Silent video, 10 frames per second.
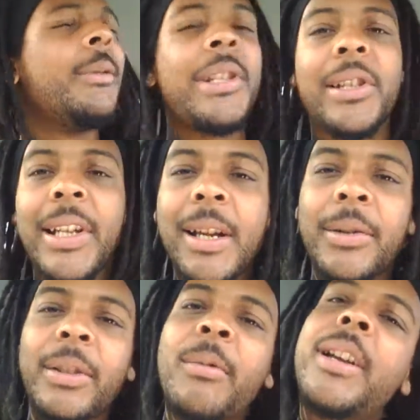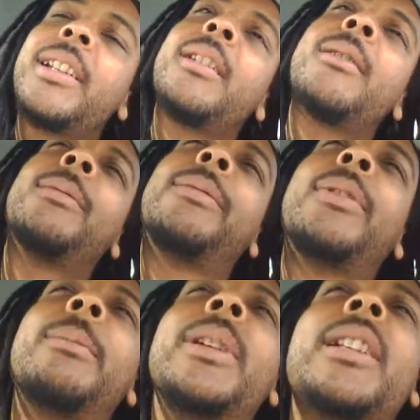We just lounging right now
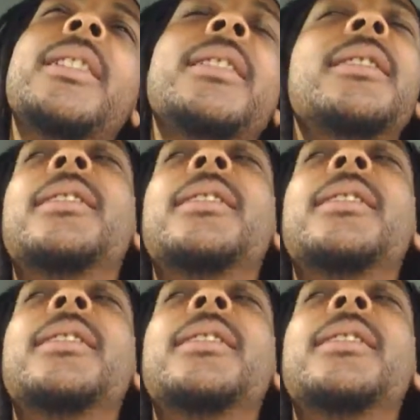for a minute.